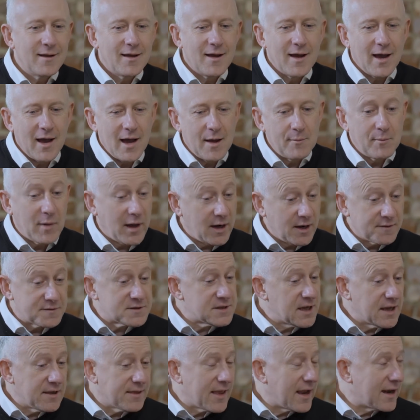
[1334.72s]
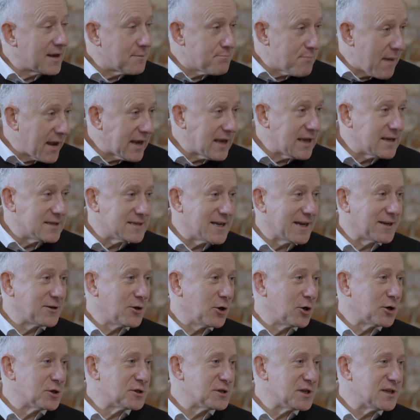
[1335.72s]
And I've seen that in many
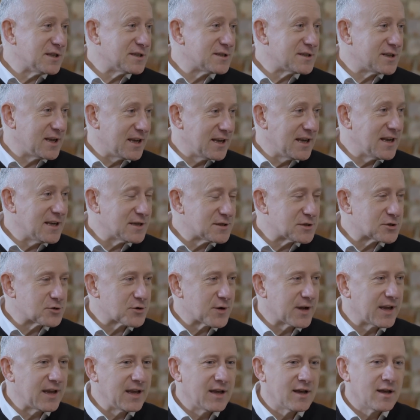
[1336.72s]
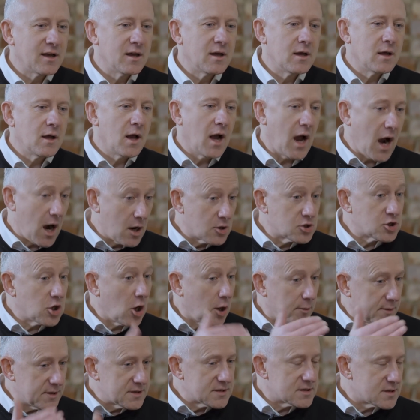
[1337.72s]
technologies in history. Our
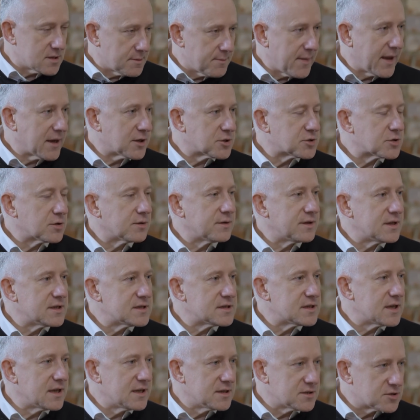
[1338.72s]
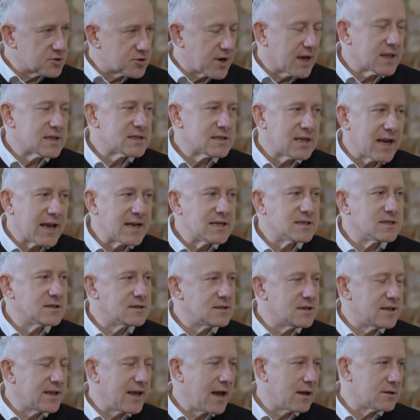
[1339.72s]
job is to make sure this is translated
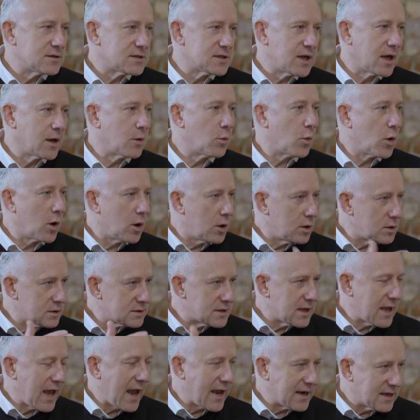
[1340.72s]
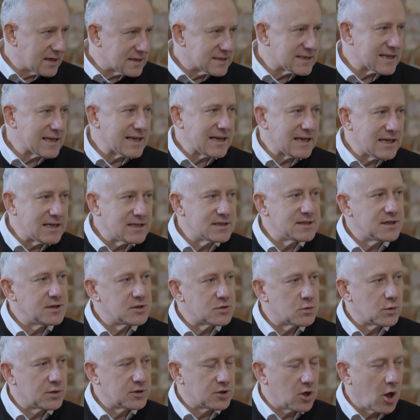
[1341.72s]
to the outside world and is easy
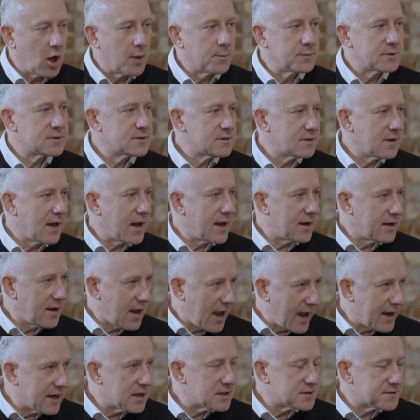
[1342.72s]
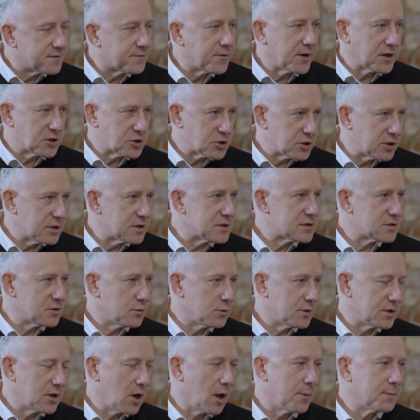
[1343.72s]
to adopt and it's frictionless
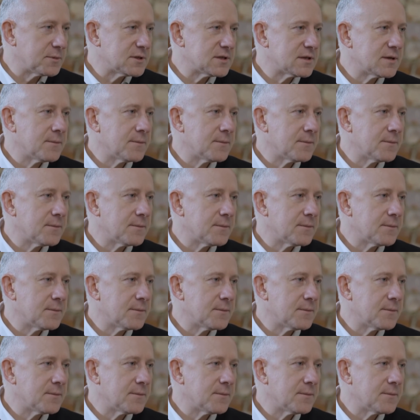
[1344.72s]
to adopt.